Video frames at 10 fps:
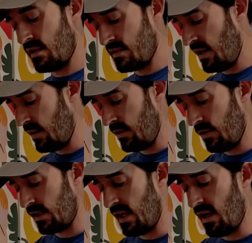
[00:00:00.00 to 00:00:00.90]
container
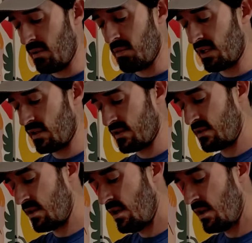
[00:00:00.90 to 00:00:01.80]
you can,
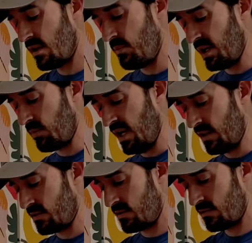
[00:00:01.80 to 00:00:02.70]
because the big
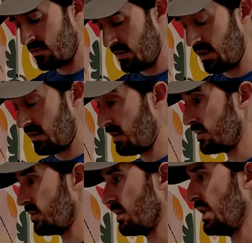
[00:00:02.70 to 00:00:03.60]
bags, they'll
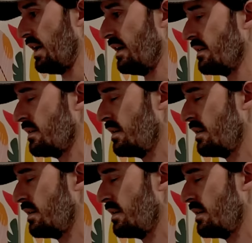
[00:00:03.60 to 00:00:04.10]
do a lot.